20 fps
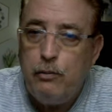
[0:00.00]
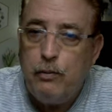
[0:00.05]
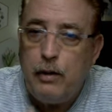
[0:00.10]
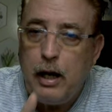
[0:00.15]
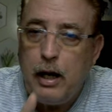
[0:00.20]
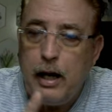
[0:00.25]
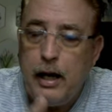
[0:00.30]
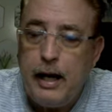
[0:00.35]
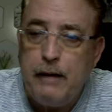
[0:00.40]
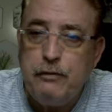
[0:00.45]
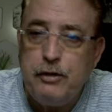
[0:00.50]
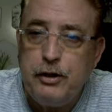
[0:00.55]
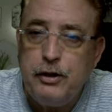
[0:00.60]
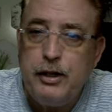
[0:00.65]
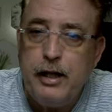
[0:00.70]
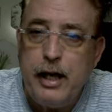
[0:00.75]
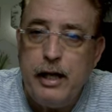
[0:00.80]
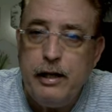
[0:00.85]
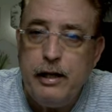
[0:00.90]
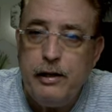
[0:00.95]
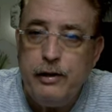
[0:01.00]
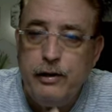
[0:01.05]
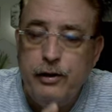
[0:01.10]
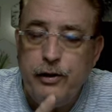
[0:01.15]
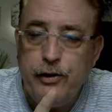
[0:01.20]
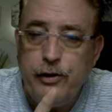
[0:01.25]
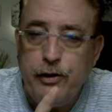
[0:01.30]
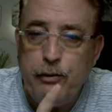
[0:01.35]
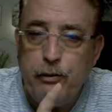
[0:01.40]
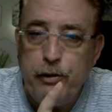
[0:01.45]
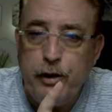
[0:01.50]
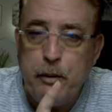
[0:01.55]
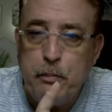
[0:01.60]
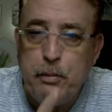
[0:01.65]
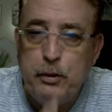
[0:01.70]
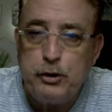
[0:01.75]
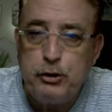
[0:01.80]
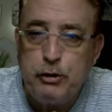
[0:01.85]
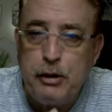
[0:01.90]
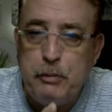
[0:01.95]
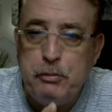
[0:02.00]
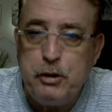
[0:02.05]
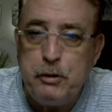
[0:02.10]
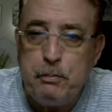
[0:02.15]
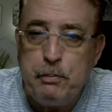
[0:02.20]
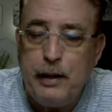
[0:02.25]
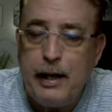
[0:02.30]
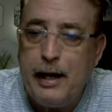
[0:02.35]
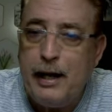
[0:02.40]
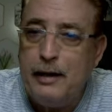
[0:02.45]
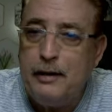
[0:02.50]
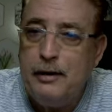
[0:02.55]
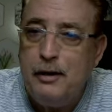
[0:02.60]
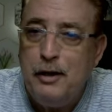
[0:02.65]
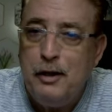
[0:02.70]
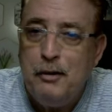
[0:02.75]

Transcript: I have to tell you, their prescription plan